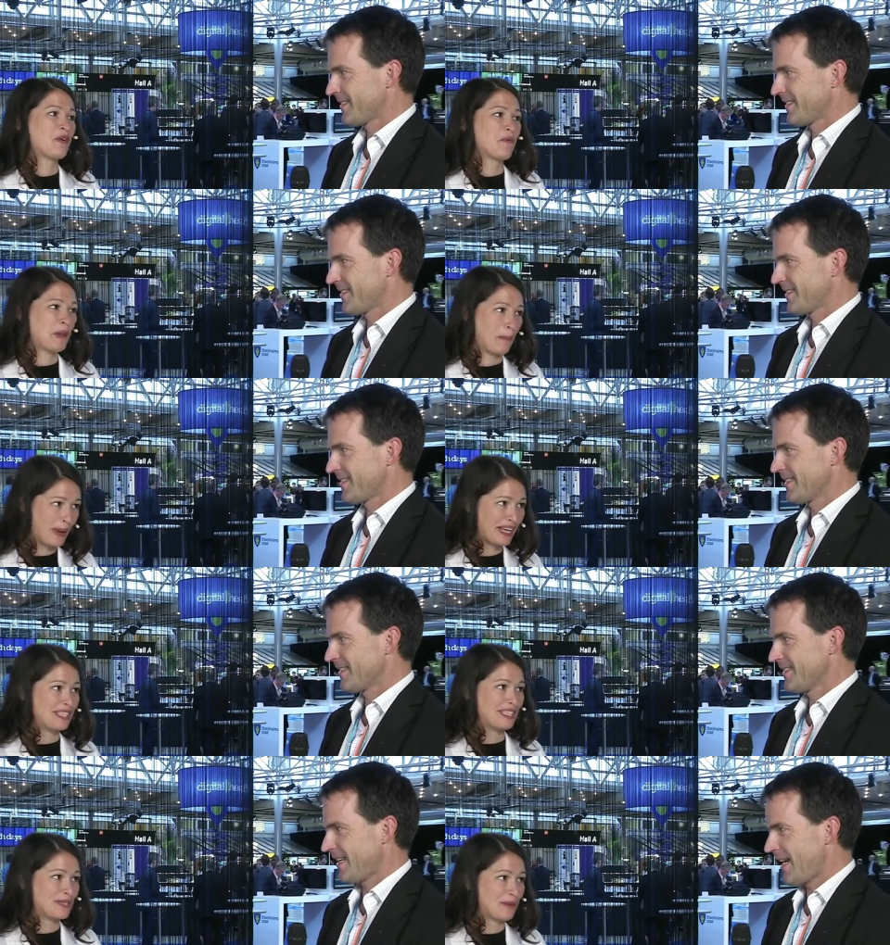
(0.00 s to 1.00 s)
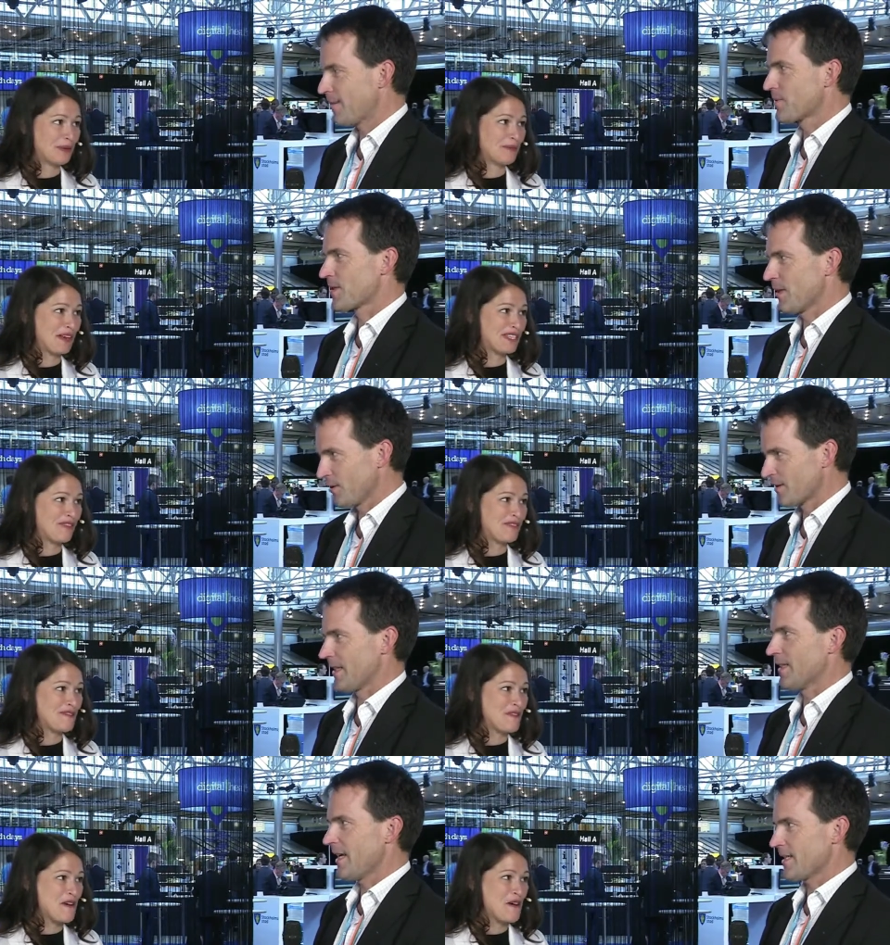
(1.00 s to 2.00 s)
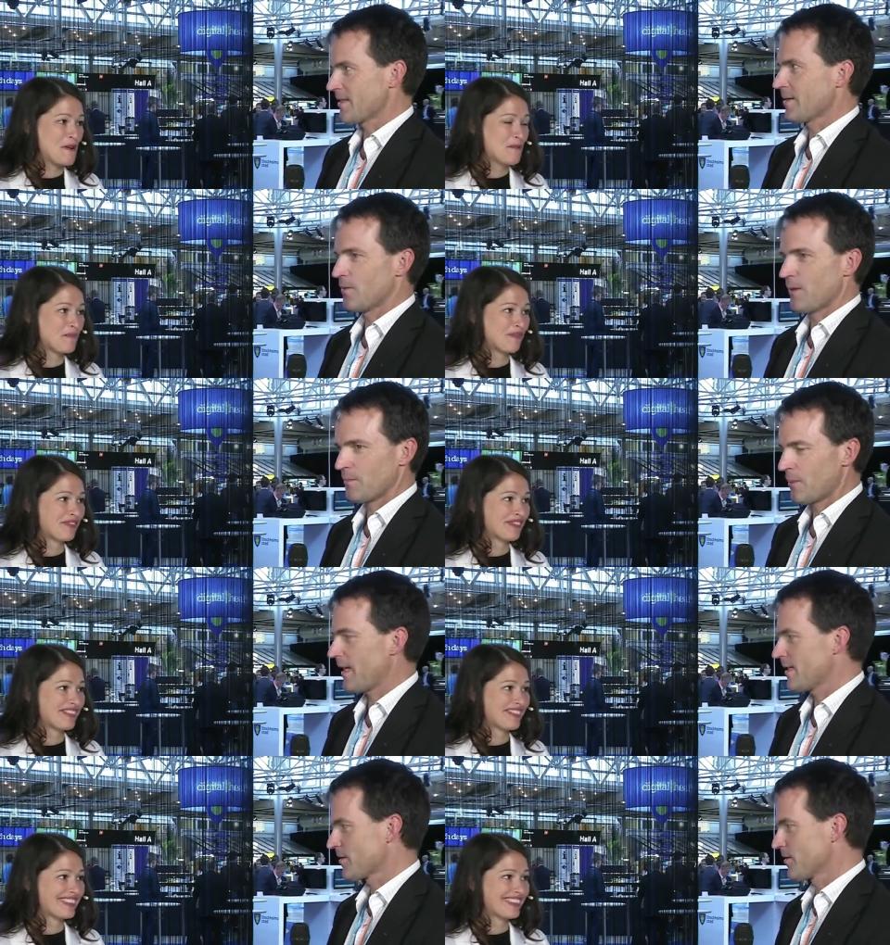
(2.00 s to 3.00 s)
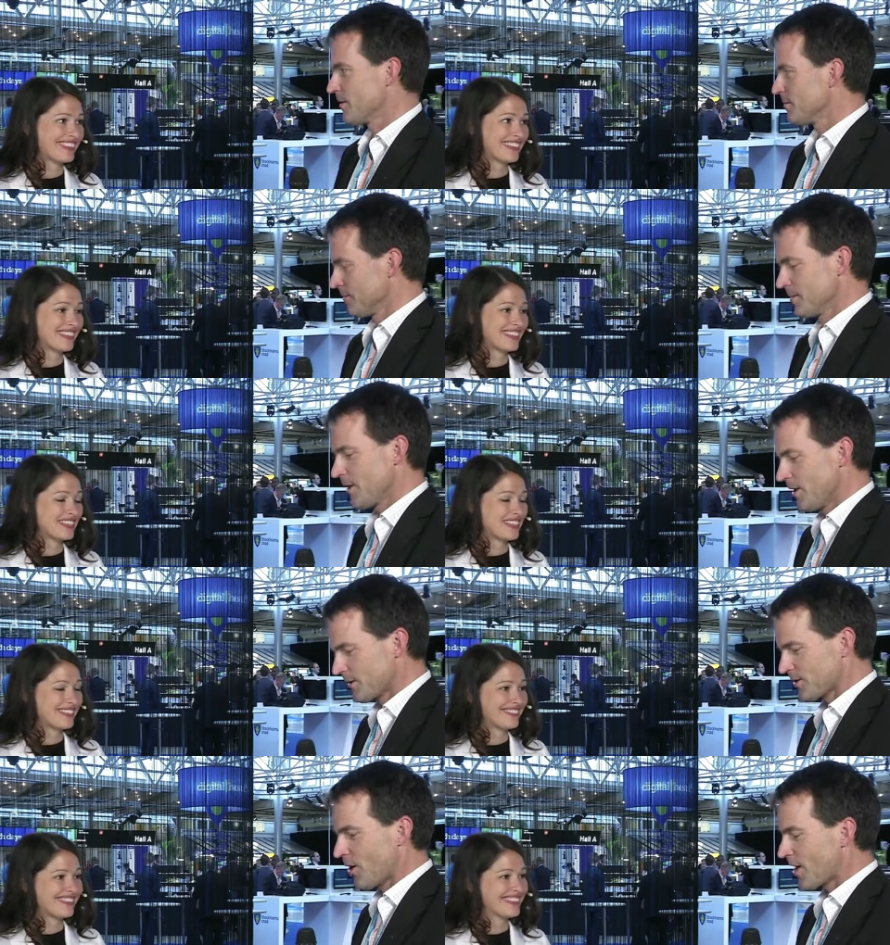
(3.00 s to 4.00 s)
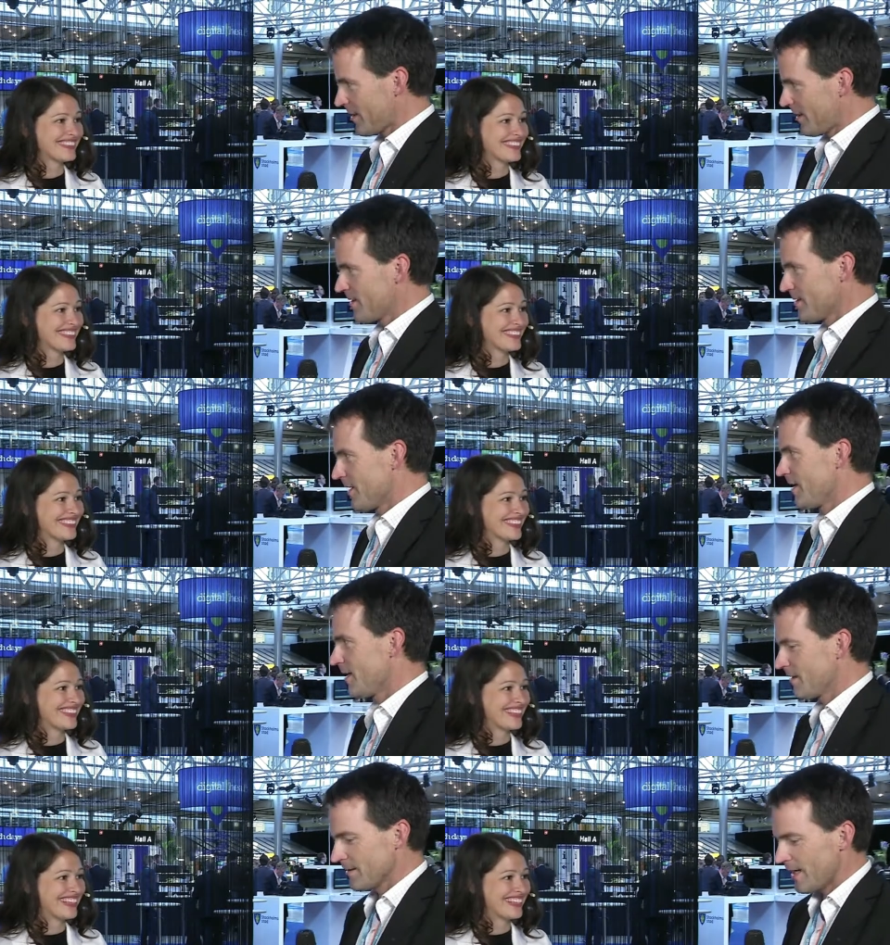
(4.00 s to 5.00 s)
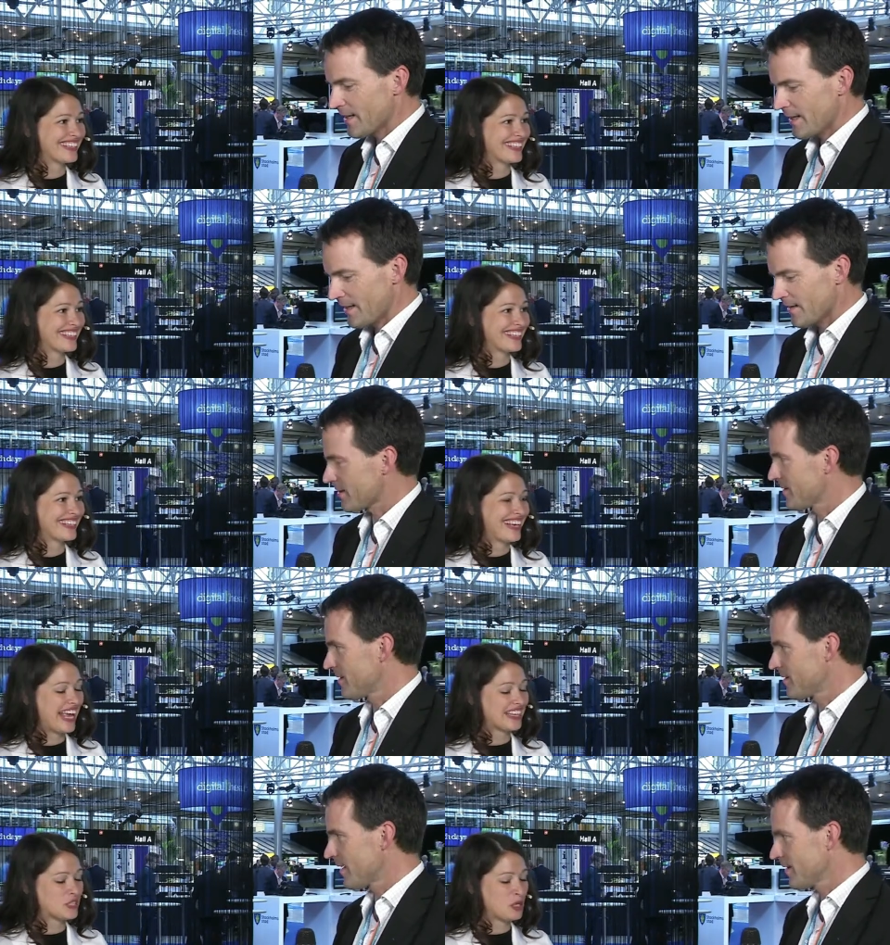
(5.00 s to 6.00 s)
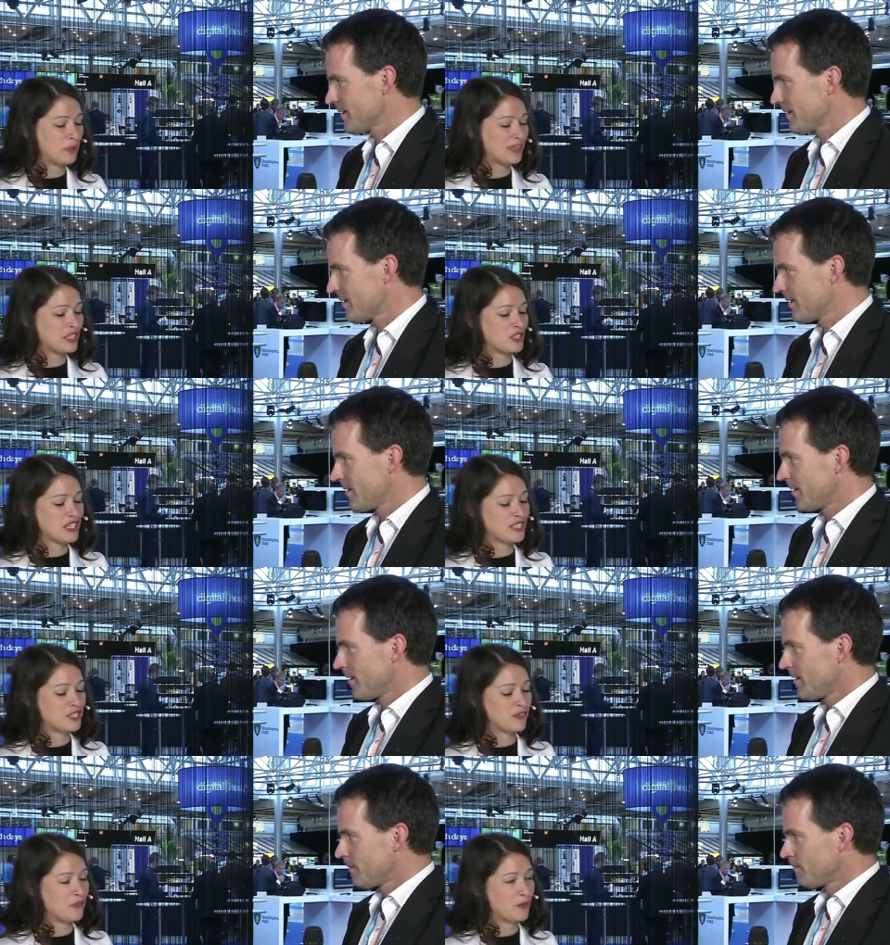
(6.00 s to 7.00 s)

Speaker 1: from the patient's
Speaker 2: perspective. Absolutely, that's the place to start and
Speaker 1: end. And topic suggestion